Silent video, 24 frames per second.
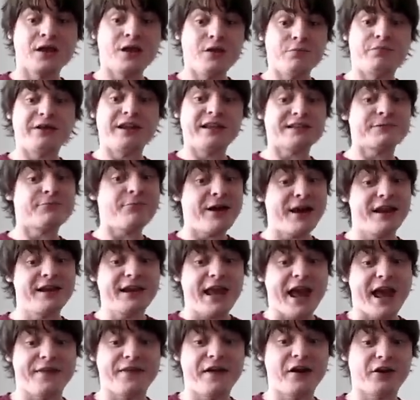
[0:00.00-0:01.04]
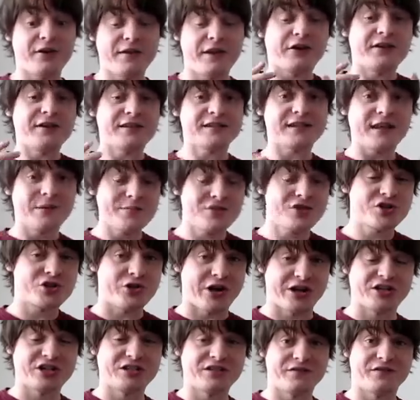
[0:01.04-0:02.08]
But it's weird, yeah, there are some
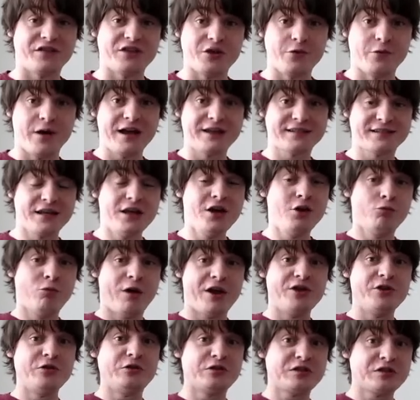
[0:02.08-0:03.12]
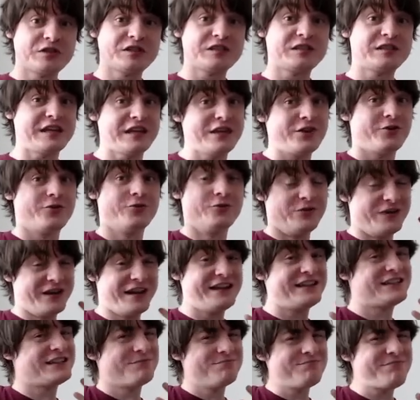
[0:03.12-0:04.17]
stretches of the US where you still
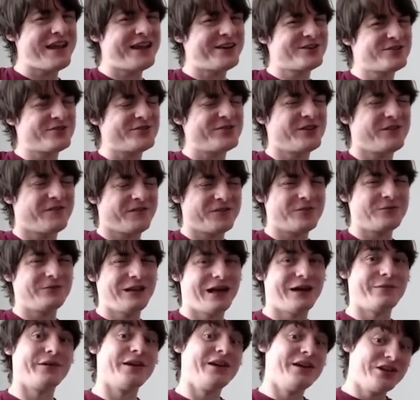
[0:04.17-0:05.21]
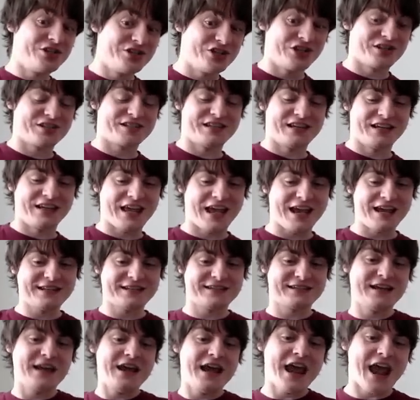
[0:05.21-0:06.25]
need to make sure you fuel up just in
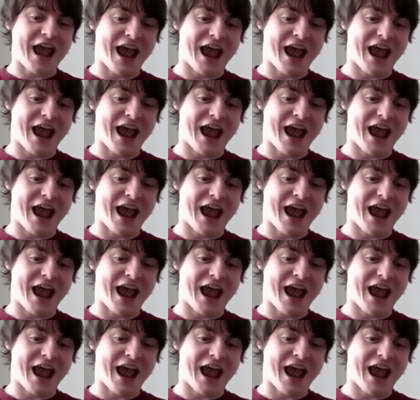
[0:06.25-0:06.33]
case.